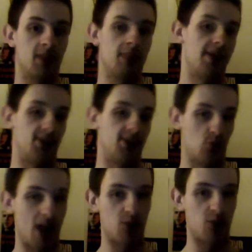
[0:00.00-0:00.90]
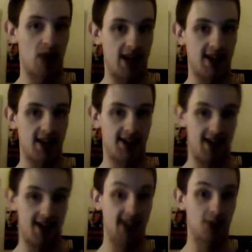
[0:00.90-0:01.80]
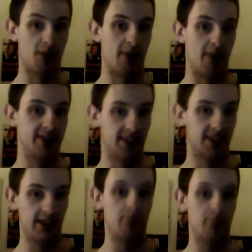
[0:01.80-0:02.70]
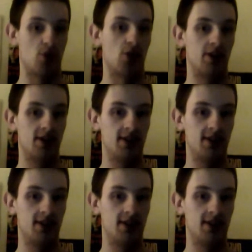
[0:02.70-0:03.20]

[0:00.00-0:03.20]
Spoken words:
But the right wing thinks Obama's a liberal.